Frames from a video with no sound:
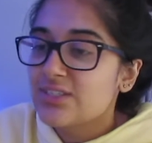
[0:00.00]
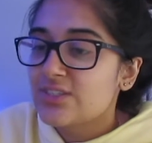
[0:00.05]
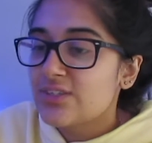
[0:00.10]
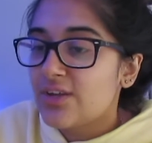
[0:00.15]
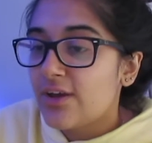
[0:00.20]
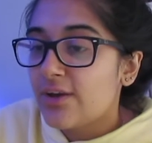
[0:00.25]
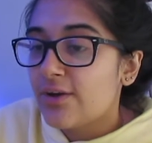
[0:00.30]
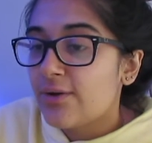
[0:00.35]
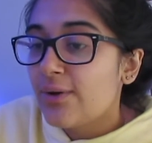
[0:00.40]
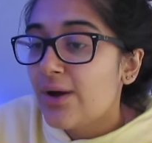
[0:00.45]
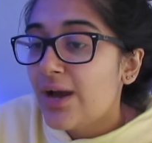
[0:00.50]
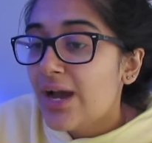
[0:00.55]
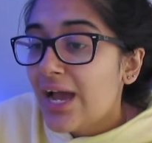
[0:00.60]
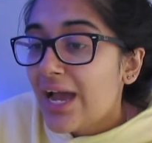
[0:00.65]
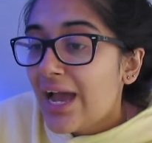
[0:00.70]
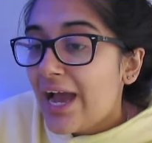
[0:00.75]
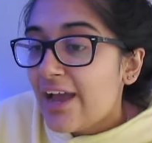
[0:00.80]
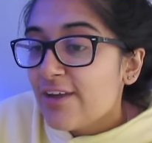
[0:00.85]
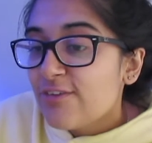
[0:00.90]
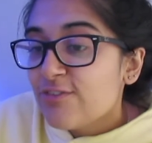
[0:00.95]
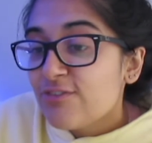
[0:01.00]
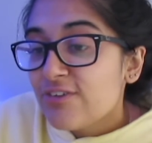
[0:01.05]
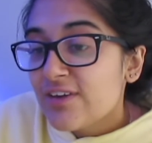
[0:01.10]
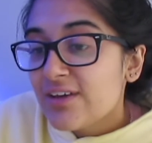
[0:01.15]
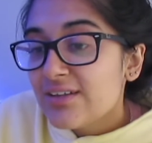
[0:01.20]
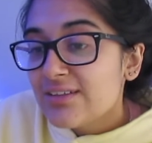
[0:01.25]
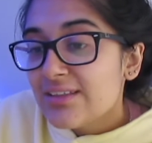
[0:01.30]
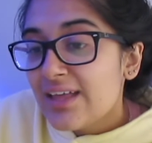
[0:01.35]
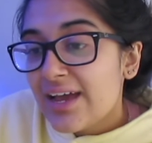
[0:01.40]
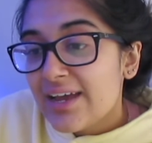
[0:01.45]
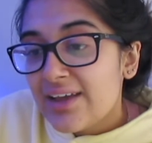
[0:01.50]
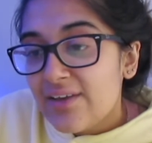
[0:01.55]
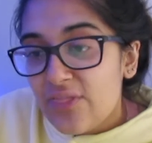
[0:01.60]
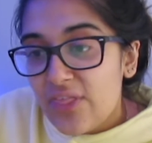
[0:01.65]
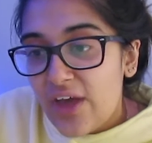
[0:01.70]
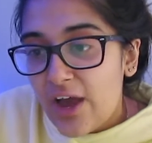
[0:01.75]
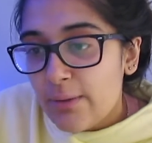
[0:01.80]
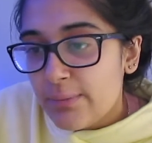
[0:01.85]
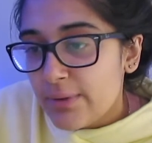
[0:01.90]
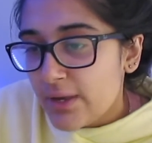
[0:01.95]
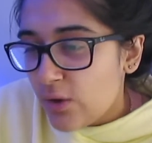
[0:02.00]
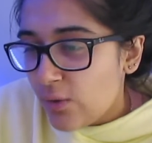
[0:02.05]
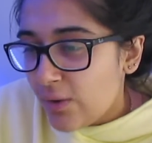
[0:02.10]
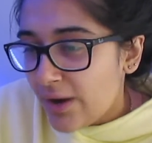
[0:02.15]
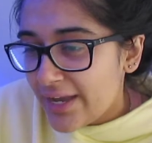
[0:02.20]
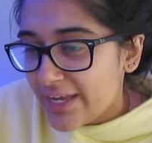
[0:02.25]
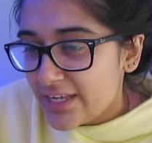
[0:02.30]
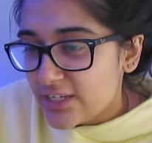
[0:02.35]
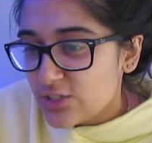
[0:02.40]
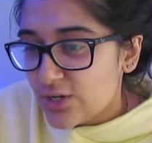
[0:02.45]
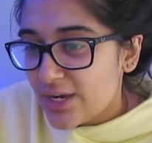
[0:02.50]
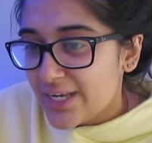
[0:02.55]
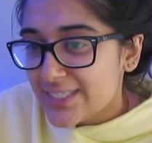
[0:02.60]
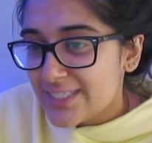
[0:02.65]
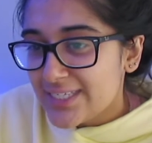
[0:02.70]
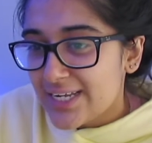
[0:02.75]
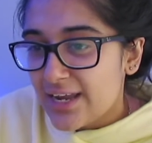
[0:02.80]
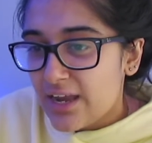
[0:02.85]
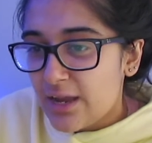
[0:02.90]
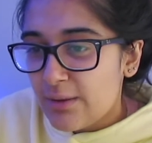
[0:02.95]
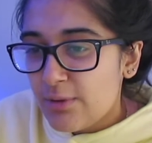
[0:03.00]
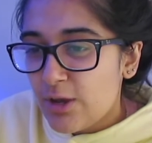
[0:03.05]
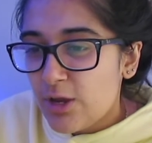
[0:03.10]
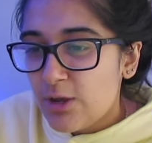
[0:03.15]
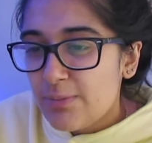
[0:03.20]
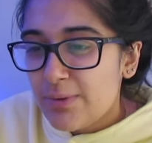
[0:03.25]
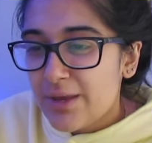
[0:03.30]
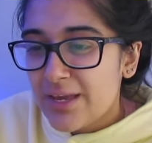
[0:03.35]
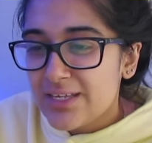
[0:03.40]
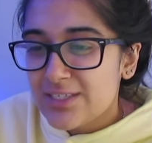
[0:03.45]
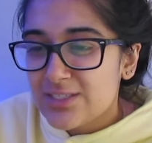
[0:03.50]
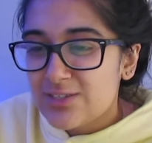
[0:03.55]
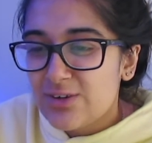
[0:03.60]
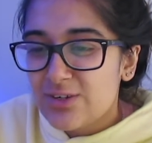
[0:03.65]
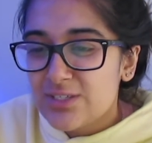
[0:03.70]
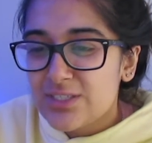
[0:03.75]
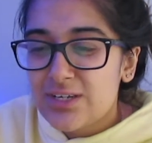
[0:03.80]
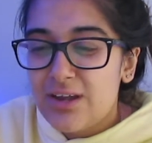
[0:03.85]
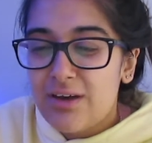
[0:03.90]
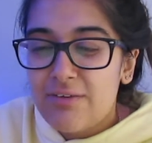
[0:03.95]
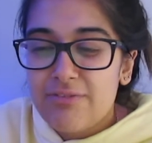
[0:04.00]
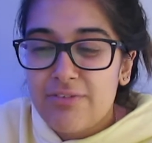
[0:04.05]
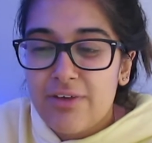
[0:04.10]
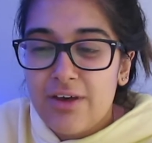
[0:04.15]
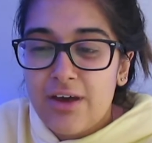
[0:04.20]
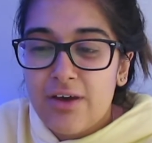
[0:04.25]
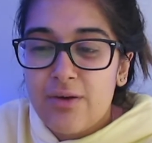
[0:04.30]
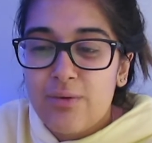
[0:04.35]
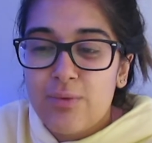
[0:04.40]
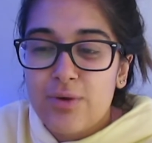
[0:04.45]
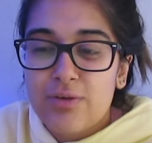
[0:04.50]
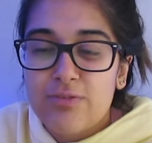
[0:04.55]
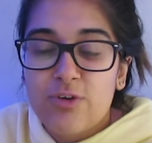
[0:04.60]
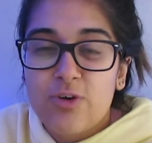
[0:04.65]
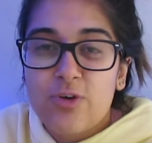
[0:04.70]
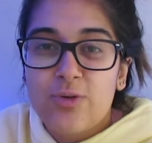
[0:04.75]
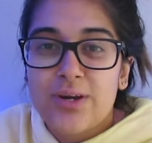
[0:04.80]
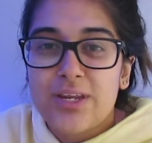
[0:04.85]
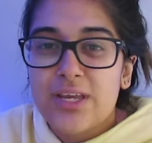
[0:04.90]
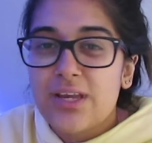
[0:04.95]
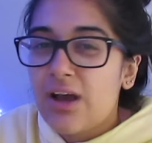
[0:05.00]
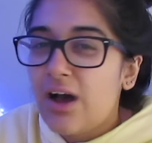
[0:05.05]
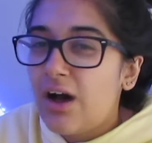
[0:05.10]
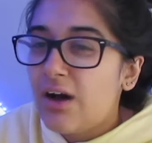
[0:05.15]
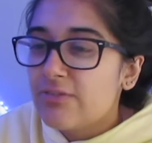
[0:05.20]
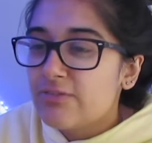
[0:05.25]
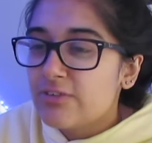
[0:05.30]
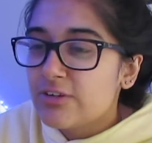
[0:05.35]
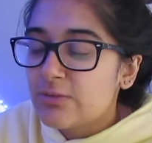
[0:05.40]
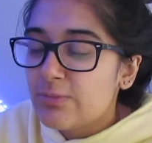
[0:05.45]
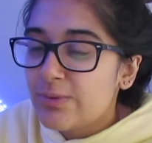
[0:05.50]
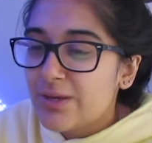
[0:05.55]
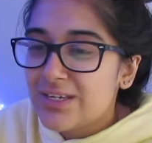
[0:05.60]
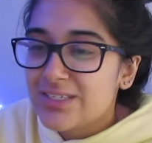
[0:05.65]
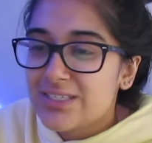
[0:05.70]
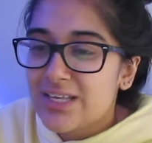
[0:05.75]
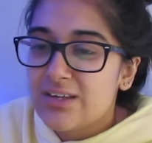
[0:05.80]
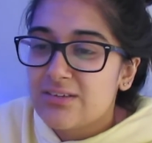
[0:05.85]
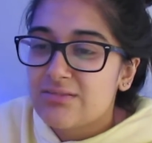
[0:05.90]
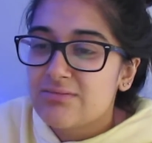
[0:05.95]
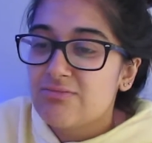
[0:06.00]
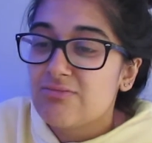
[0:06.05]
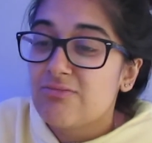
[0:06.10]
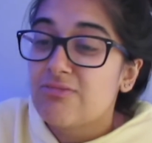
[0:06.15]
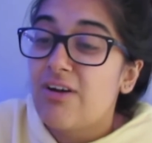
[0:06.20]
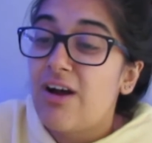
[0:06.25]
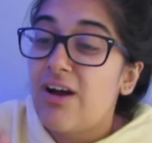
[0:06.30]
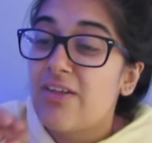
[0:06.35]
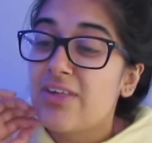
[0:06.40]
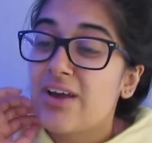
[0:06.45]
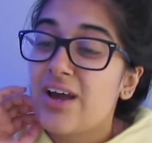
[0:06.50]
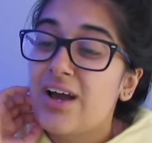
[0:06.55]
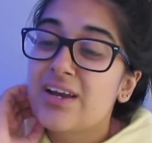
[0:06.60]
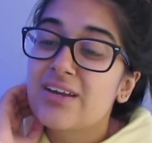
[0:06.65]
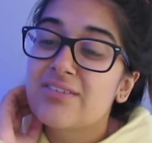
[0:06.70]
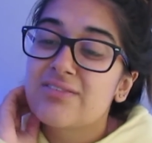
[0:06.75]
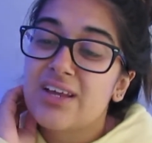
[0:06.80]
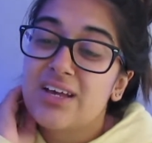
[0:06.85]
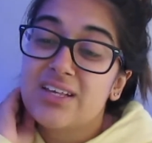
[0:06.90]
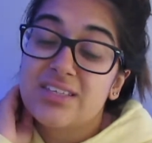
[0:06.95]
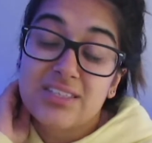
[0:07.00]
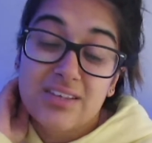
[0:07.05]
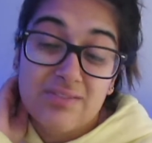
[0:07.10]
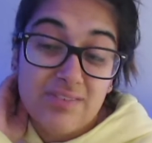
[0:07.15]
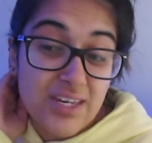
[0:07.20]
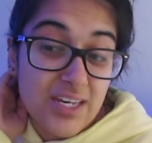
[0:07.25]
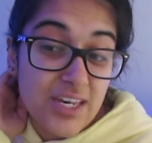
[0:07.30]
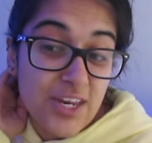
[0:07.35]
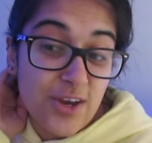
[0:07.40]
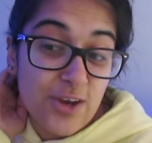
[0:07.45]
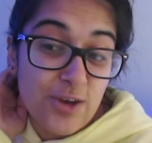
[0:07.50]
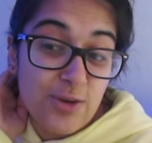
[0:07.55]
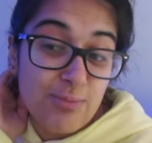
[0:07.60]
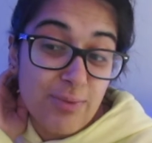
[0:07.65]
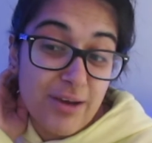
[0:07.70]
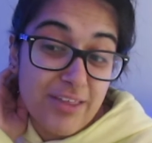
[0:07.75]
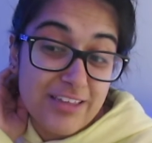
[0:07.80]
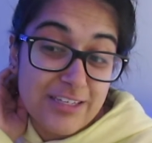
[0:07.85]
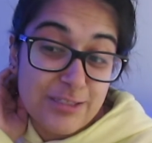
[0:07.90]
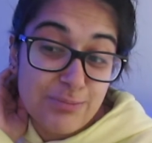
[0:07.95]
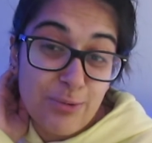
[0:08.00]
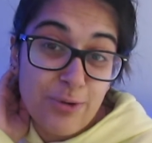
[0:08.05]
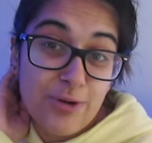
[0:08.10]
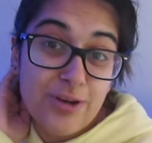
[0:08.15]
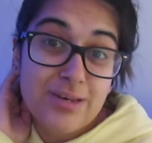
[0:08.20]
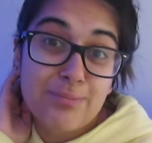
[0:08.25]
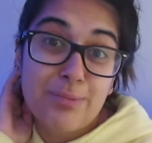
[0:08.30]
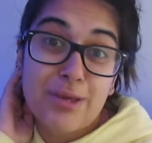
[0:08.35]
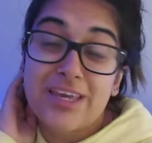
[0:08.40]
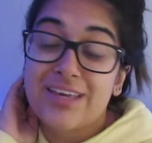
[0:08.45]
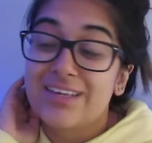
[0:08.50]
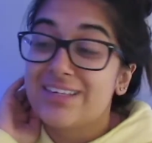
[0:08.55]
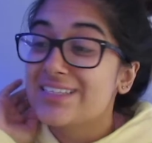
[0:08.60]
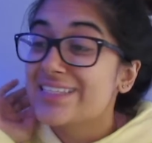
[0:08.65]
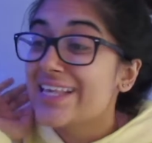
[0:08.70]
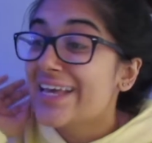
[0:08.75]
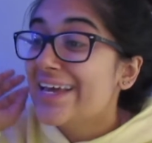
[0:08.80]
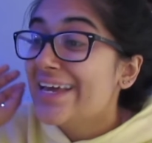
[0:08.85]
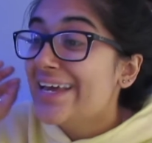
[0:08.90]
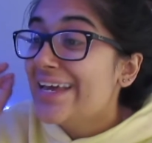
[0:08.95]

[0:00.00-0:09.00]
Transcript: So I feel like that'll be quite interesting. I'm hoping it's not stuff that we've already covered, because I'd rather kind of learn something new by this point, because